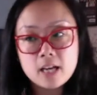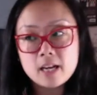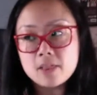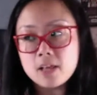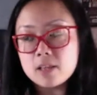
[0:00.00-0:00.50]
And
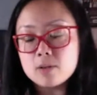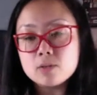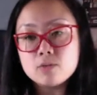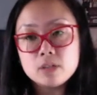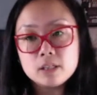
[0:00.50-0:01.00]
I thought that
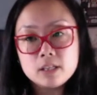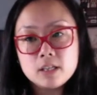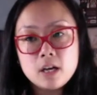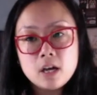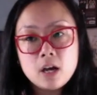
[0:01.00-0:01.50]
was a really
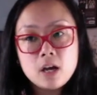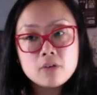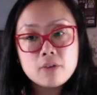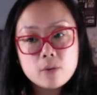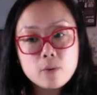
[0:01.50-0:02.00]

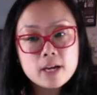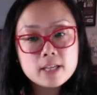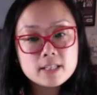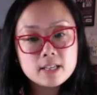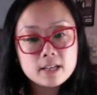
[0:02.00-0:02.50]
great way
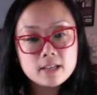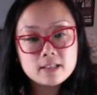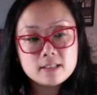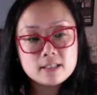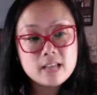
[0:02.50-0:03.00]
to
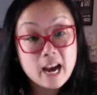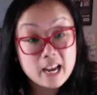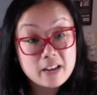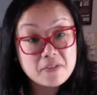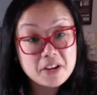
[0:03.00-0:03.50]

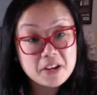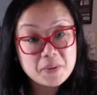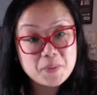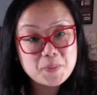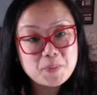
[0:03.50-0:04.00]
die for
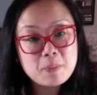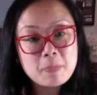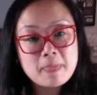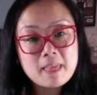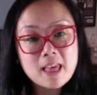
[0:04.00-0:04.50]
him.
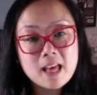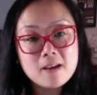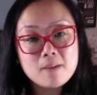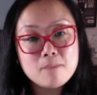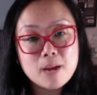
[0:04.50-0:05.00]

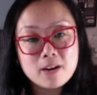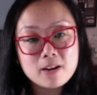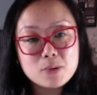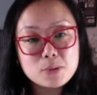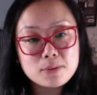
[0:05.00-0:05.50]
And
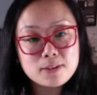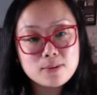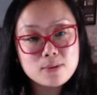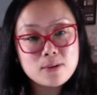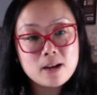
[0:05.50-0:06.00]
Beric was pretty
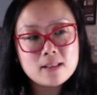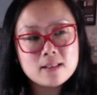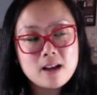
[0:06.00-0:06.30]
cool. I